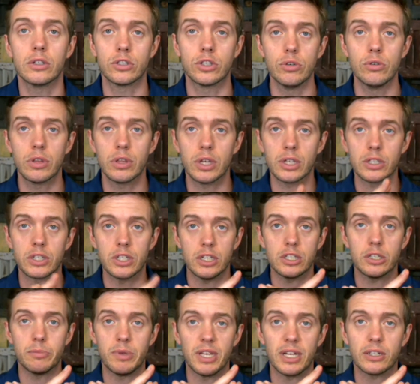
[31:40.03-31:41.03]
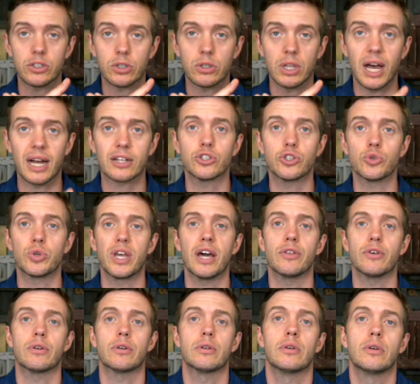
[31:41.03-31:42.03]
The two things need to be interlocked
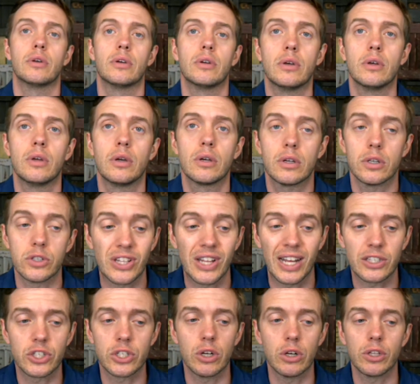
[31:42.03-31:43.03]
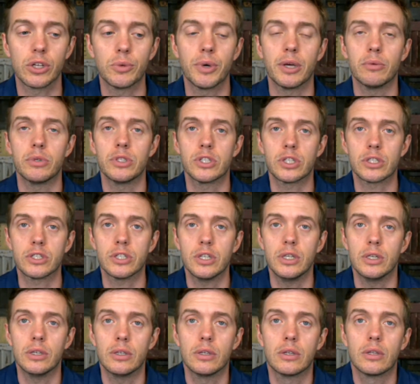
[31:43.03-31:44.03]
together because that's the only way we
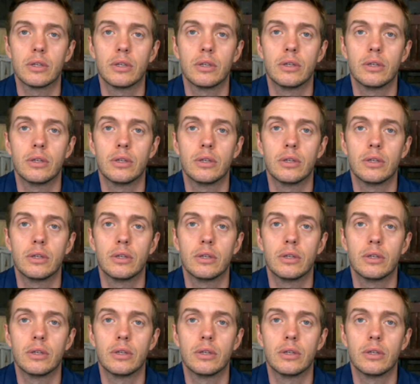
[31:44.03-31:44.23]
succeed.